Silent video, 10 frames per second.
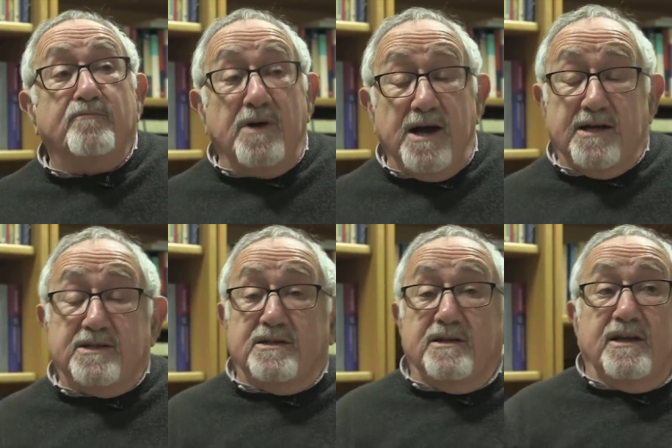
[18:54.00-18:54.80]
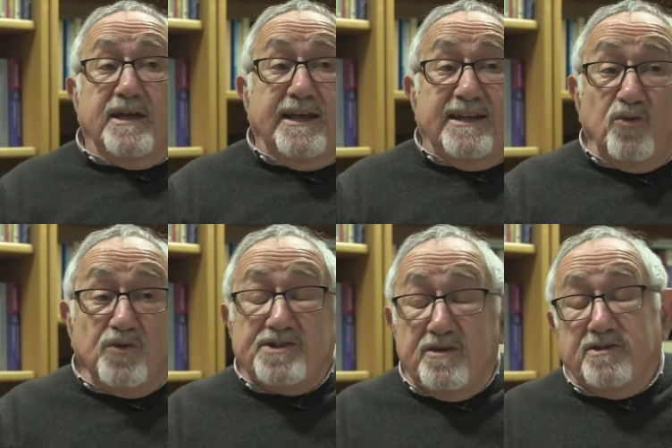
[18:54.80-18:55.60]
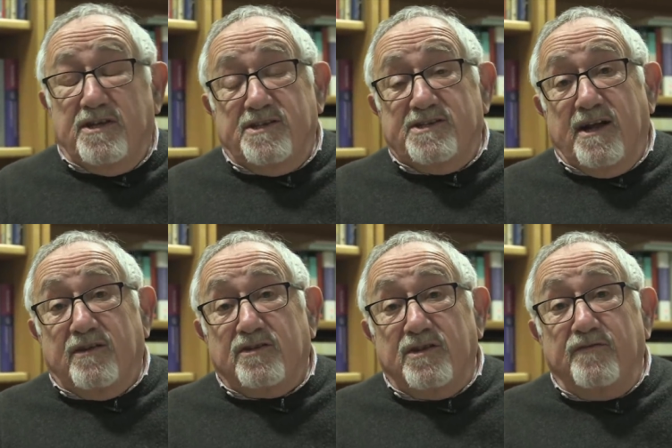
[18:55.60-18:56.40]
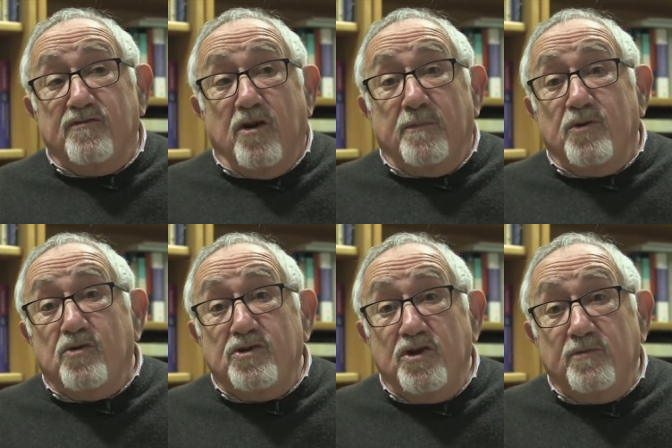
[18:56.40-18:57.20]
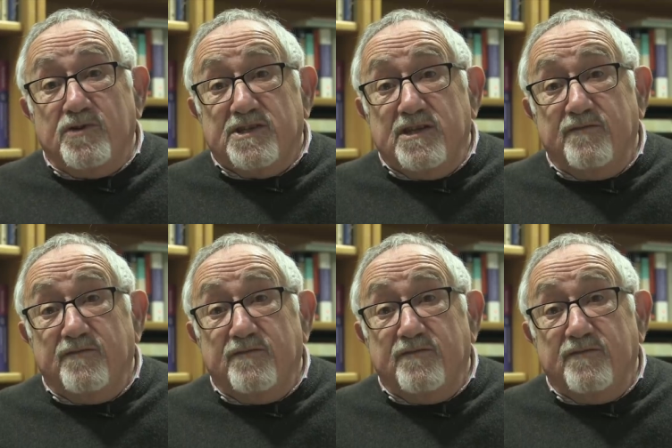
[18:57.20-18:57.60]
But it also turns out that if you've got poor numeracy,